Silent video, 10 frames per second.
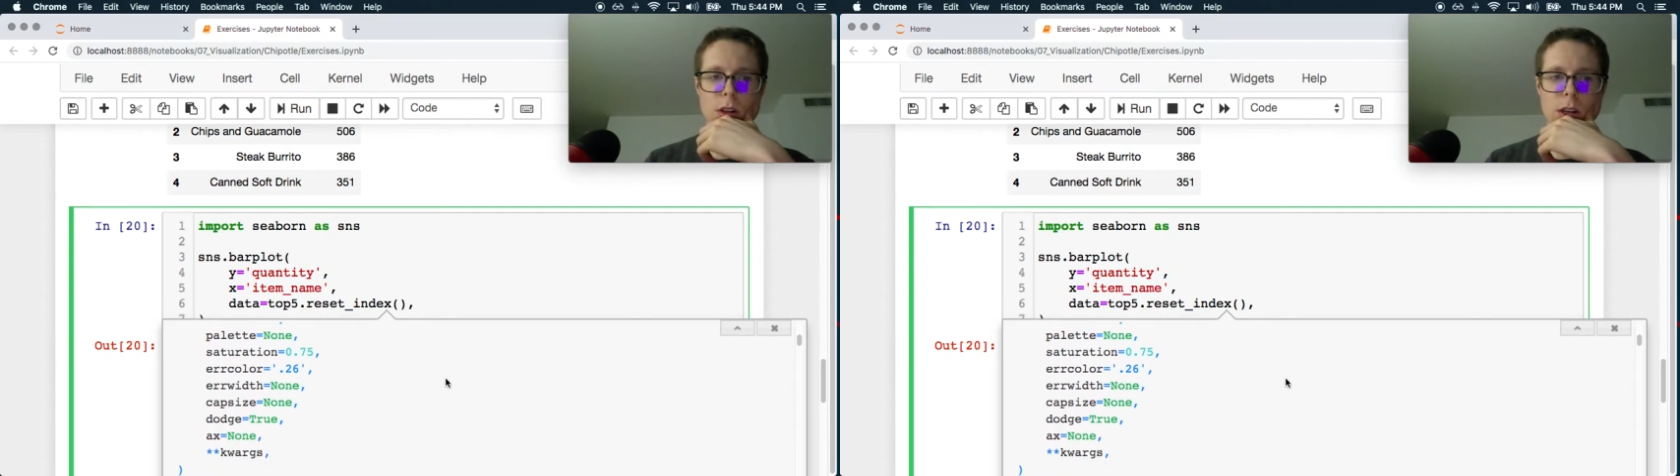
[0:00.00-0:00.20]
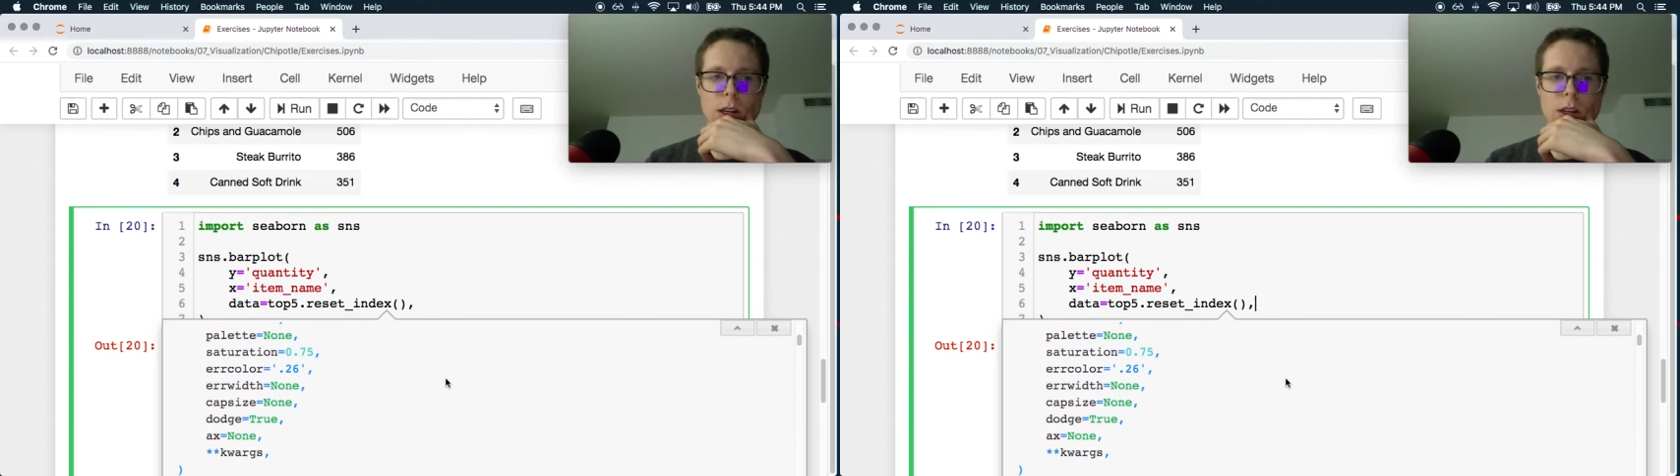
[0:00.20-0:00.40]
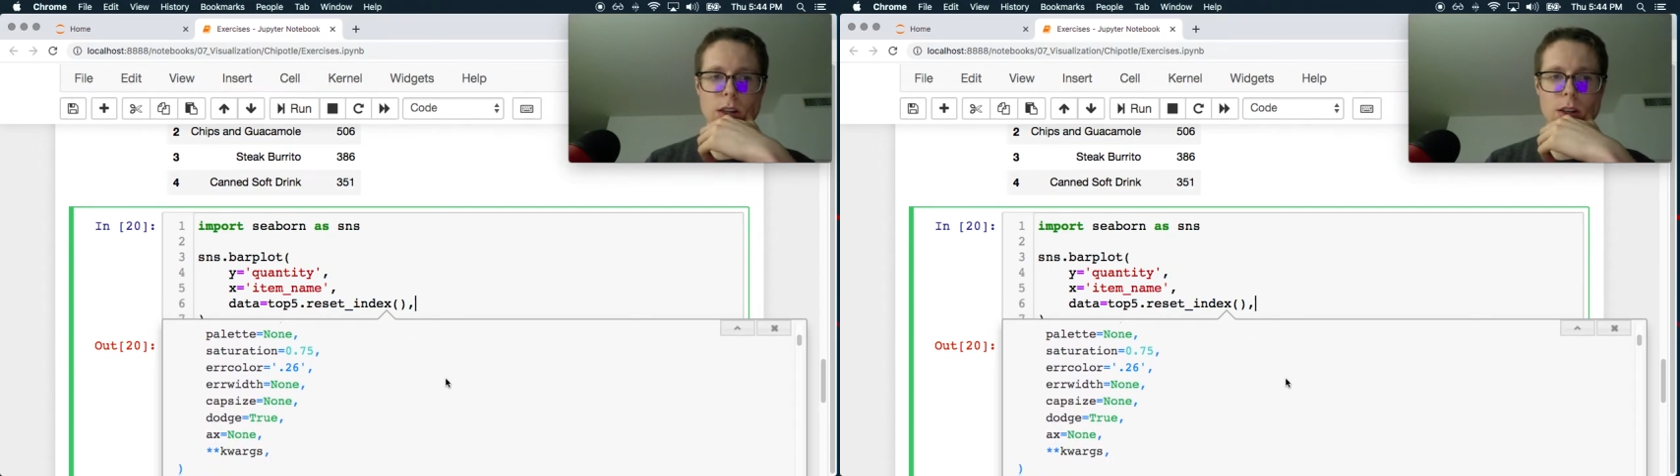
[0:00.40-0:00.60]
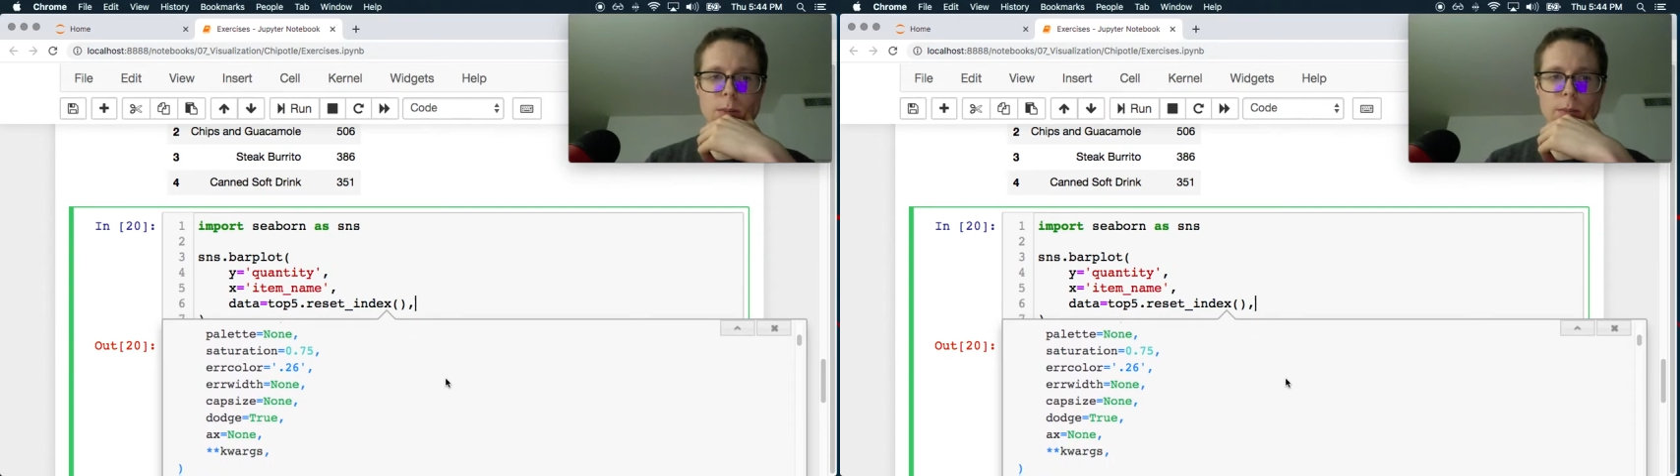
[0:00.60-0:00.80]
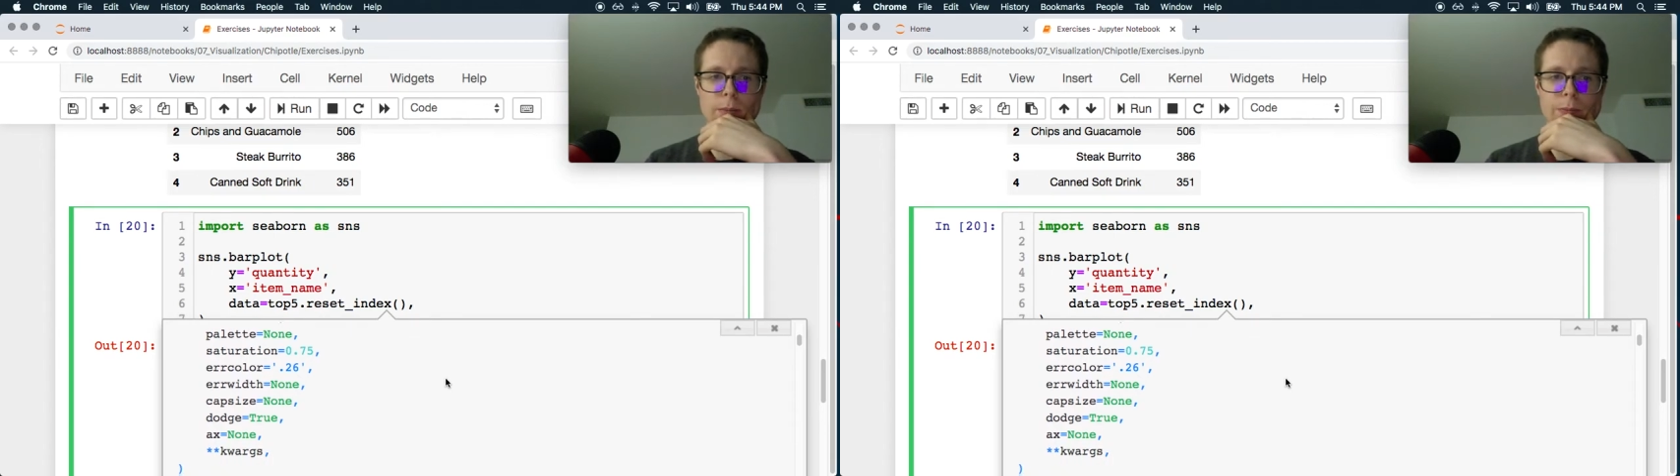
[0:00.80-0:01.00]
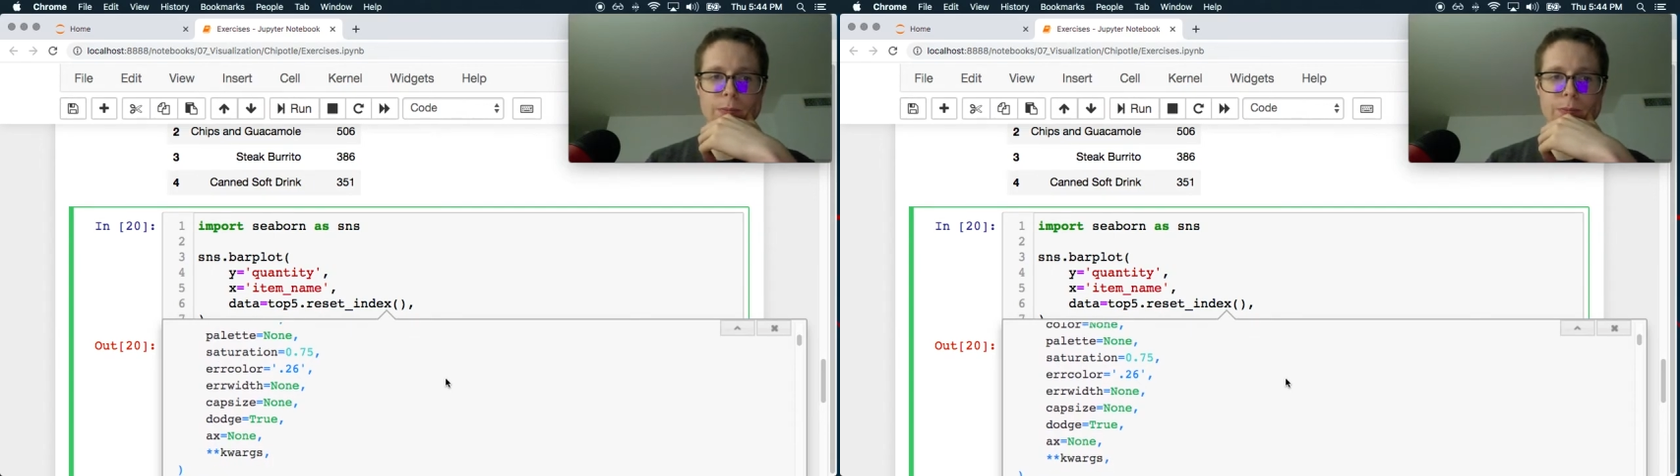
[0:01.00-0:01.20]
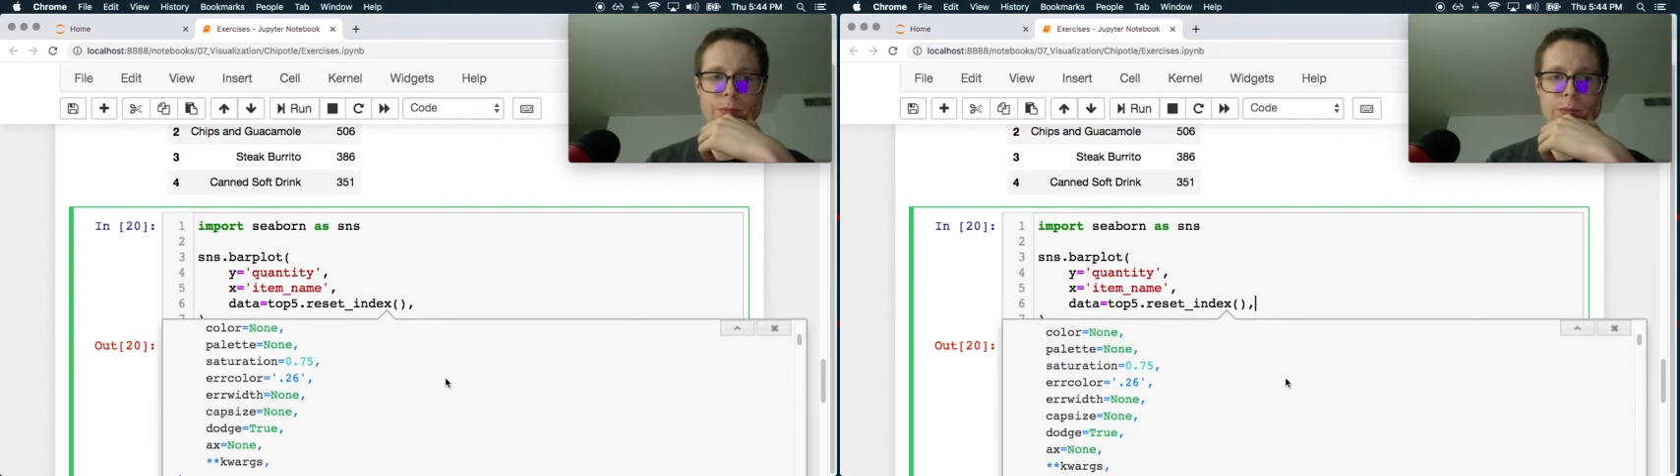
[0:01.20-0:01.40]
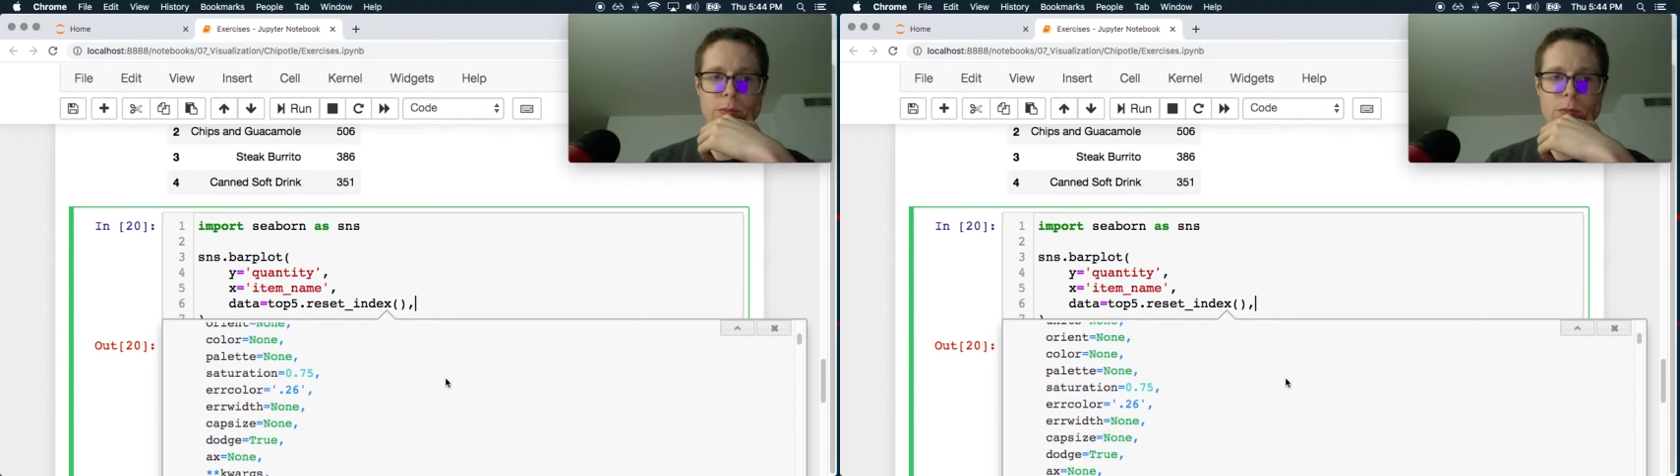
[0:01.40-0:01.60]
Um,
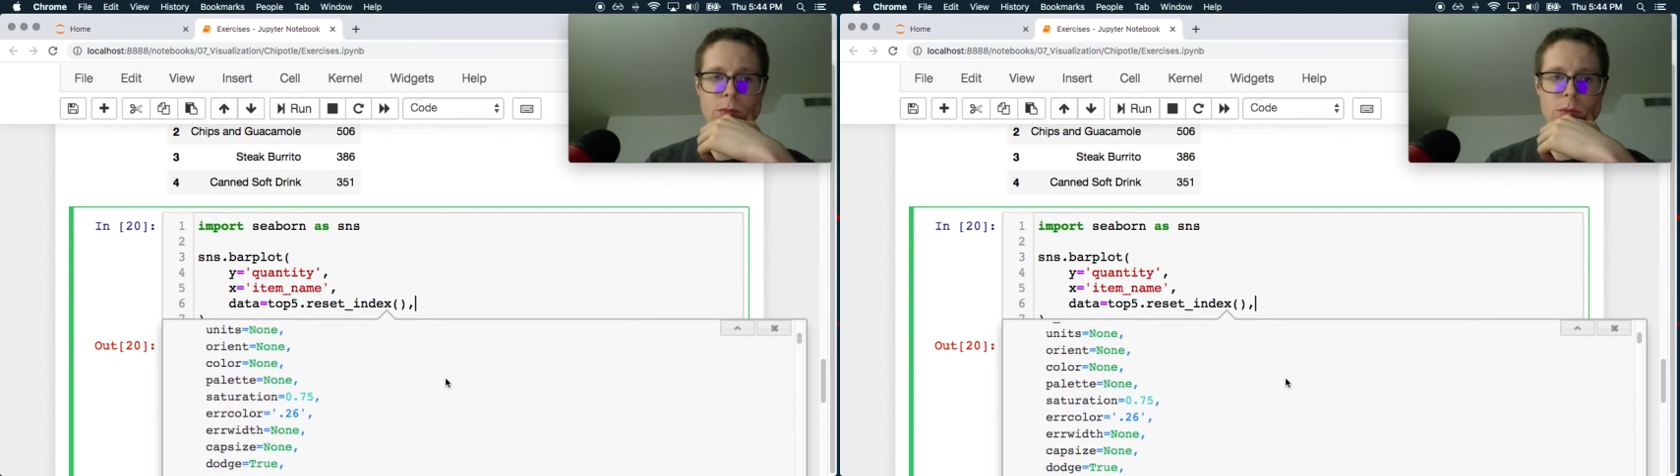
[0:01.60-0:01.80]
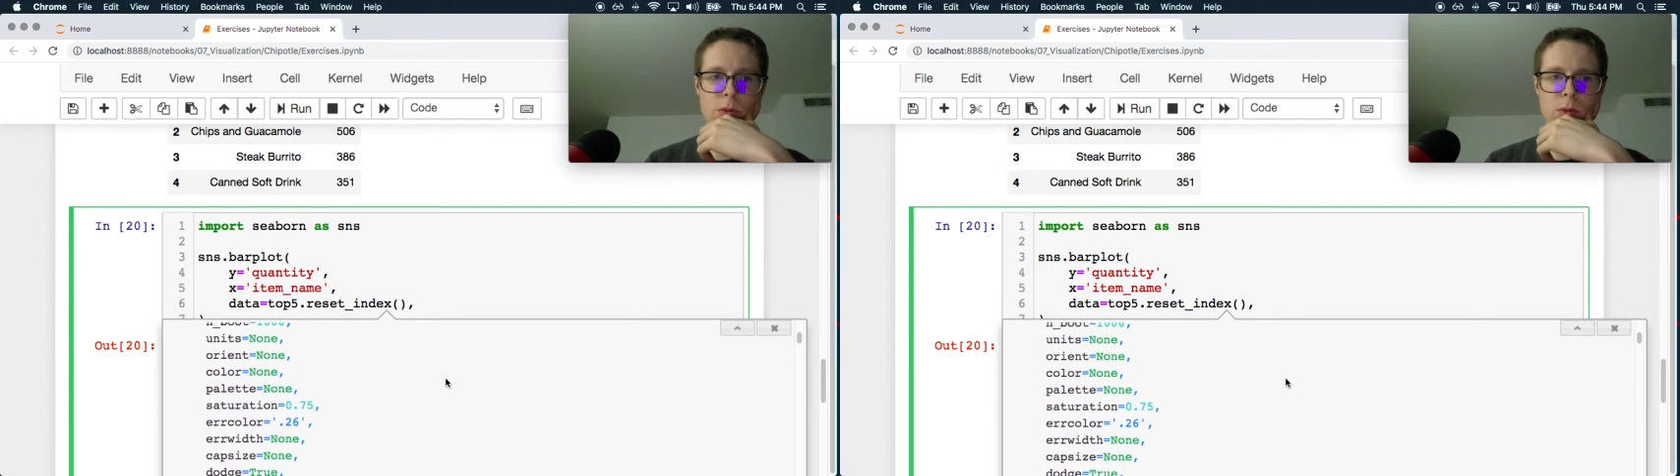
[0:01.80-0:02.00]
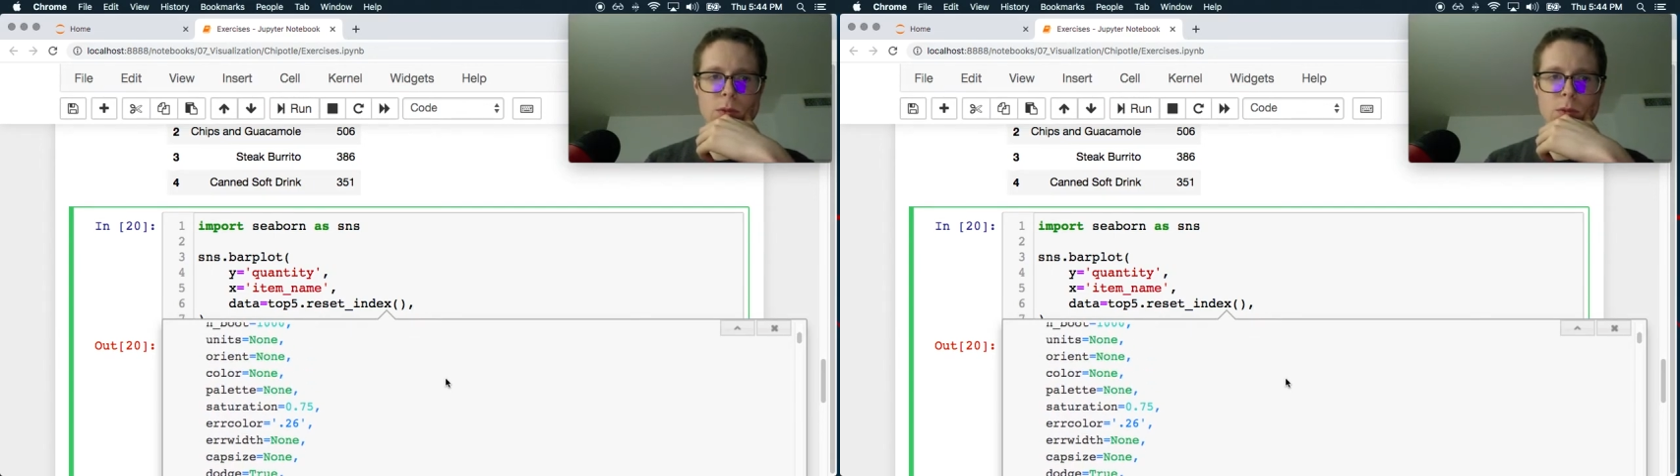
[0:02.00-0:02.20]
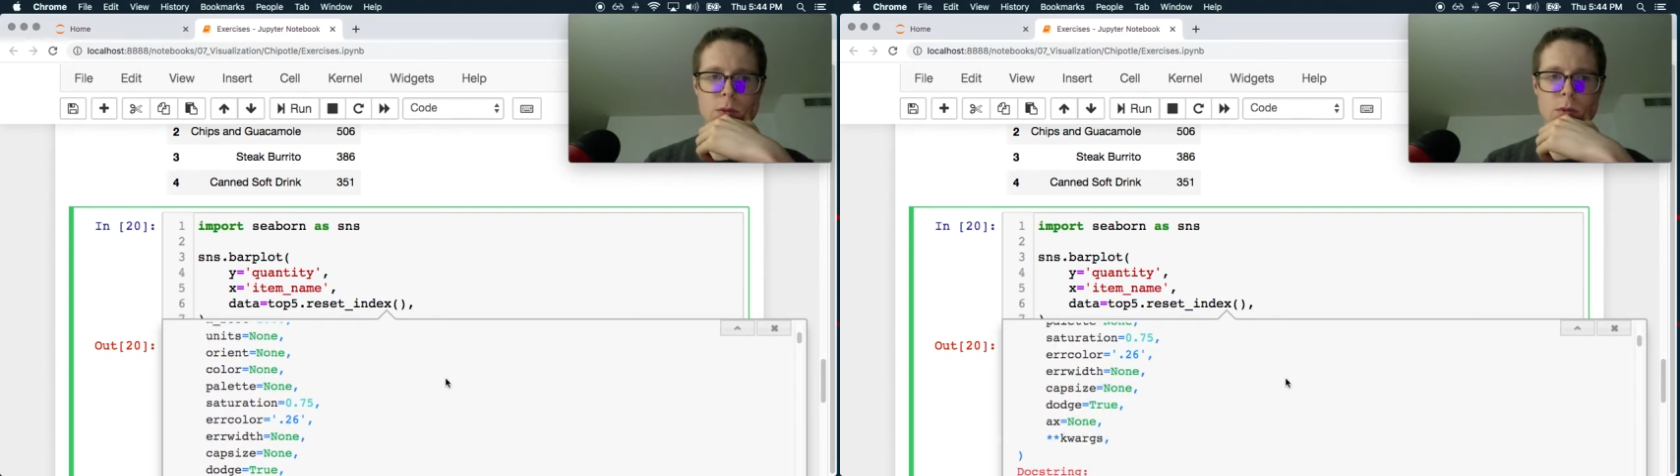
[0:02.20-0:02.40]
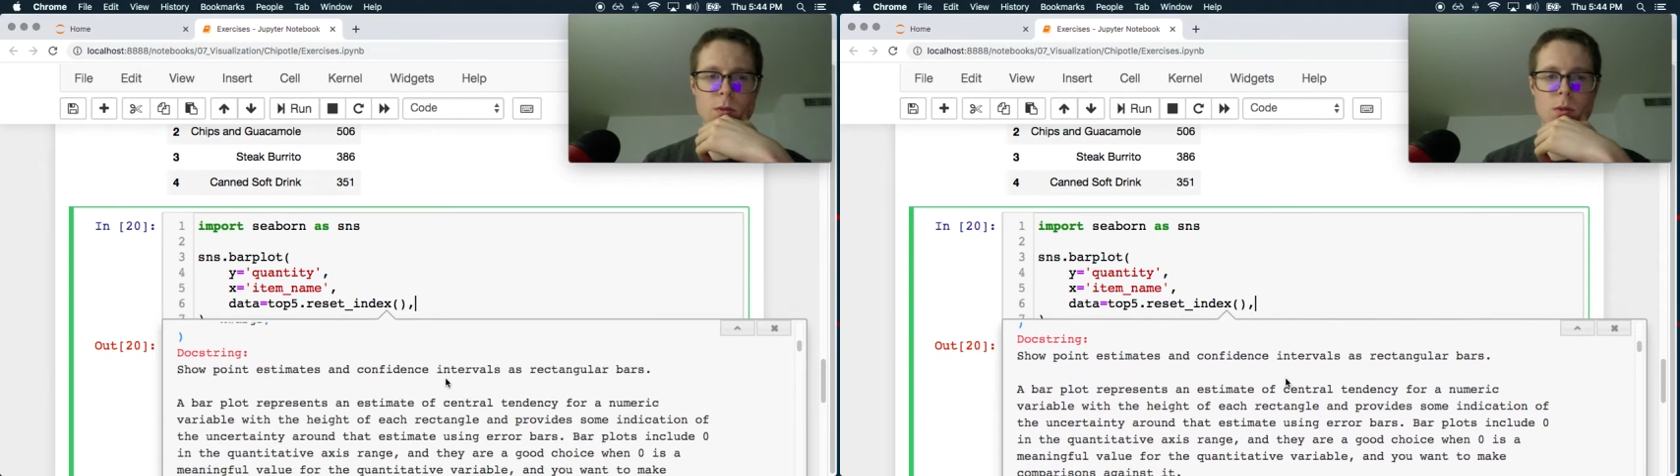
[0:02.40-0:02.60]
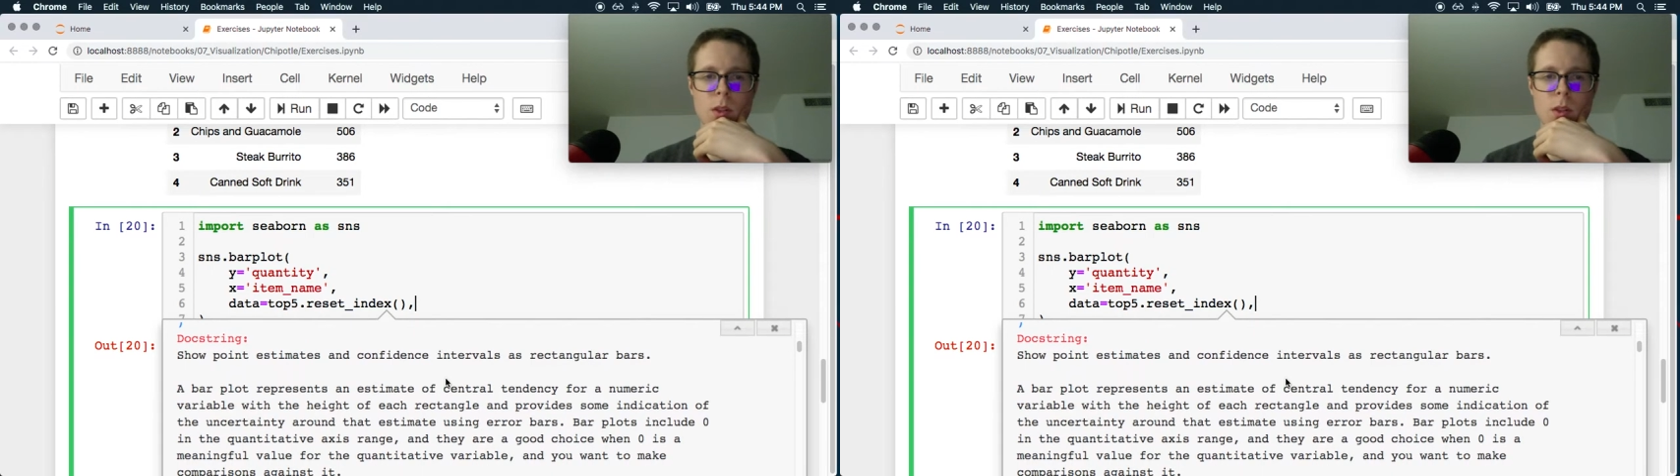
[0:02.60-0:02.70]
mm,